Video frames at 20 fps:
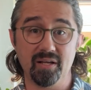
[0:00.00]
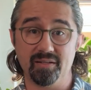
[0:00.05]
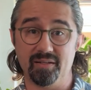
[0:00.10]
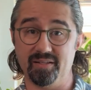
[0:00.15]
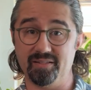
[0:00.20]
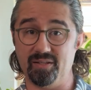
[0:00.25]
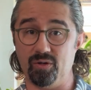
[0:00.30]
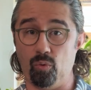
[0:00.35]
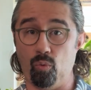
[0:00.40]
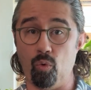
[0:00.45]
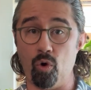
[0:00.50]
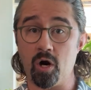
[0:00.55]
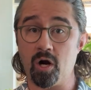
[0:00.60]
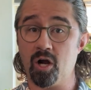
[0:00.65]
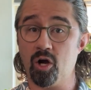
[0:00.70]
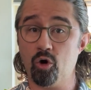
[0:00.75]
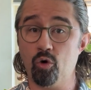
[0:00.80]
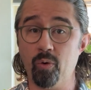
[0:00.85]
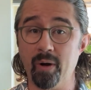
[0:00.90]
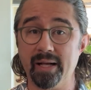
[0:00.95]
Does it
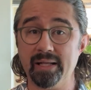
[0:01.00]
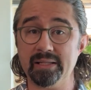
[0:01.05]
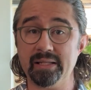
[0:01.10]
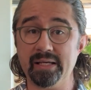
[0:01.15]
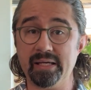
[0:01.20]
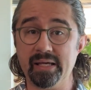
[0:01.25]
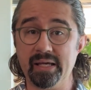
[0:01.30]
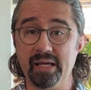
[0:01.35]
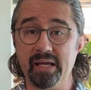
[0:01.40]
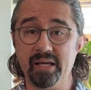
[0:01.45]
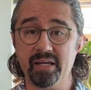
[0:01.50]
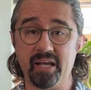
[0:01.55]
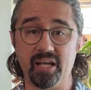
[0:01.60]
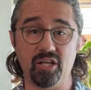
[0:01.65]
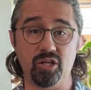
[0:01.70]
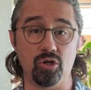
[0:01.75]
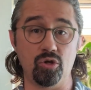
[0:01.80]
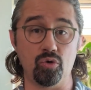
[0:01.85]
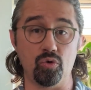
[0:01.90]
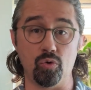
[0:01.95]
work quickly?
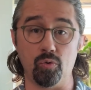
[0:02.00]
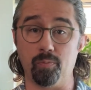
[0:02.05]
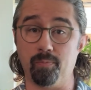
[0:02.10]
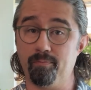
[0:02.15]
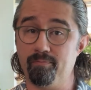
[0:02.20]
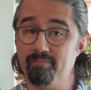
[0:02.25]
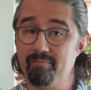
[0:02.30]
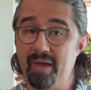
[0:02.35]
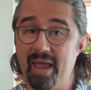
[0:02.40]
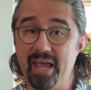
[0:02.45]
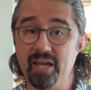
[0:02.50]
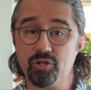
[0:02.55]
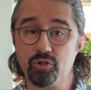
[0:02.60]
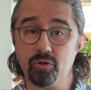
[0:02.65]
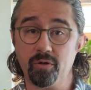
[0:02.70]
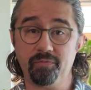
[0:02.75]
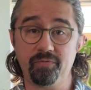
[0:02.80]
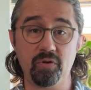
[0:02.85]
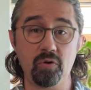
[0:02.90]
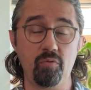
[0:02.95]
Can you
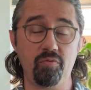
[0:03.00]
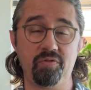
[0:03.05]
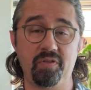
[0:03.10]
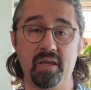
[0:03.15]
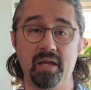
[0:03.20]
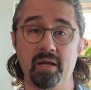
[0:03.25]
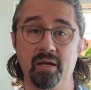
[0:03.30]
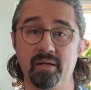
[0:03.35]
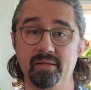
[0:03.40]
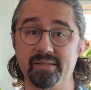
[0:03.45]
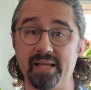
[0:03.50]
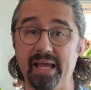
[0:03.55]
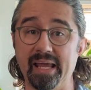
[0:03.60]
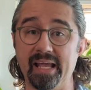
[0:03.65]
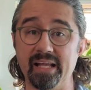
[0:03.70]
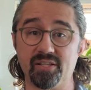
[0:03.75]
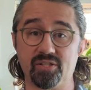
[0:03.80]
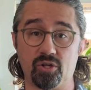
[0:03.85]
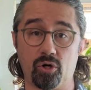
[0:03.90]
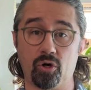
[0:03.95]
enter a few things and
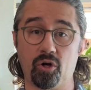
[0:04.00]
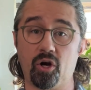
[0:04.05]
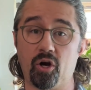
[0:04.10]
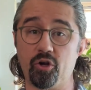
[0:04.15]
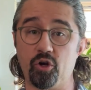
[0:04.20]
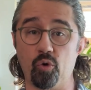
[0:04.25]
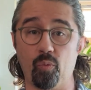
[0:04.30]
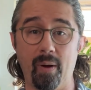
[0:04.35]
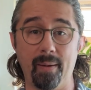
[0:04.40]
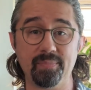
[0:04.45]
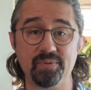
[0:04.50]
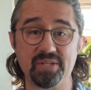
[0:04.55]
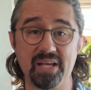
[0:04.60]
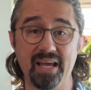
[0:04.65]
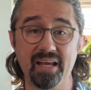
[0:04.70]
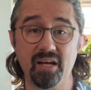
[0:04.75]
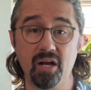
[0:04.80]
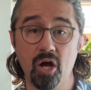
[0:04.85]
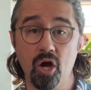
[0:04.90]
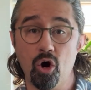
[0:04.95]
get started on your
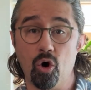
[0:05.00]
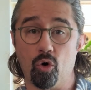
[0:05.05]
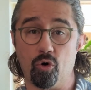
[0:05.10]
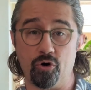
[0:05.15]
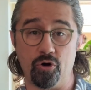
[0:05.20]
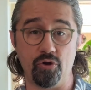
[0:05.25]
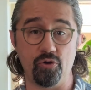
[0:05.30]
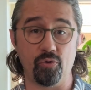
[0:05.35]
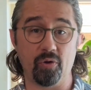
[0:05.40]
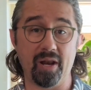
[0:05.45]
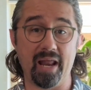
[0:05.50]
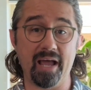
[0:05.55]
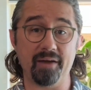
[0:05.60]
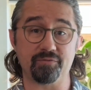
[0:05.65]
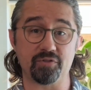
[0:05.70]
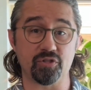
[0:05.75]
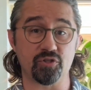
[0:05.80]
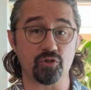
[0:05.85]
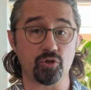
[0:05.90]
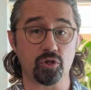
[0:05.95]
website? Or are you going to
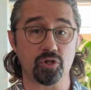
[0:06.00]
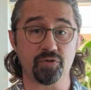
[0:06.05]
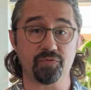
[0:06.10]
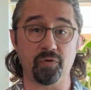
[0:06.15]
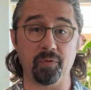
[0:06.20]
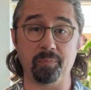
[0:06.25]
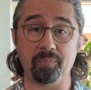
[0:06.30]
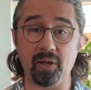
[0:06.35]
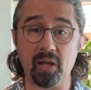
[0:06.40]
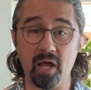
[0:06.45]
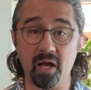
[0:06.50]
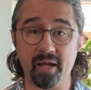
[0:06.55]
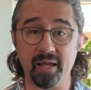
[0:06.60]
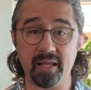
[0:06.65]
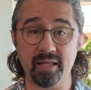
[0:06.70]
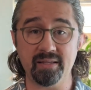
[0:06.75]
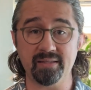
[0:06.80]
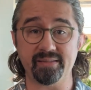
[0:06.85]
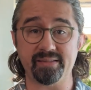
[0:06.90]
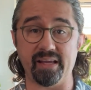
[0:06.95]
have to search for
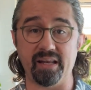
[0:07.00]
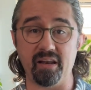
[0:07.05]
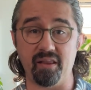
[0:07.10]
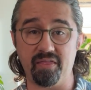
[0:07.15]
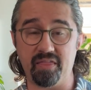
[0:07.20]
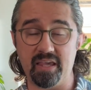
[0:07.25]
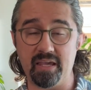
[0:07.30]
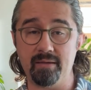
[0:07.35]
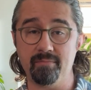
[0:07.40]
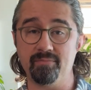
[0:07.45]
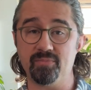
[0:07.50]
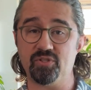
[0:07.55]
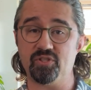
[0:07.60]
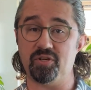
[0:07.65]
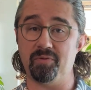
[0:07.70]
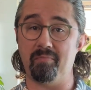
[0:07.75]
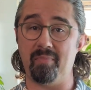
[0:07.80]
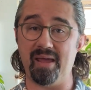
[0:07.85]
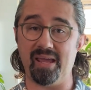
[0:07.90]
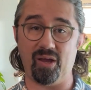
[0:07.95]
plugins and themes
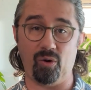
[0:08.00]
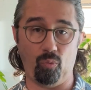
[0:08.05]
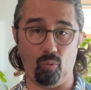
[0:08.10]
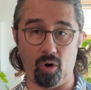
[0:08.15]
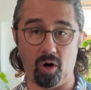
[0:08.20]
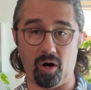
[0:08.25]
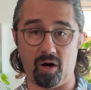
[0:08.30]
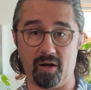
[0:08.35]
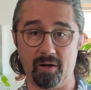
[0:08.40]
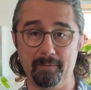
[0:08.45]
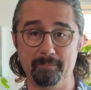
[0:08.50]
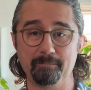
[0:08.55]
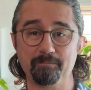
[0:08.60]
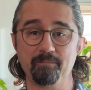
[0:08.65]
to make it work?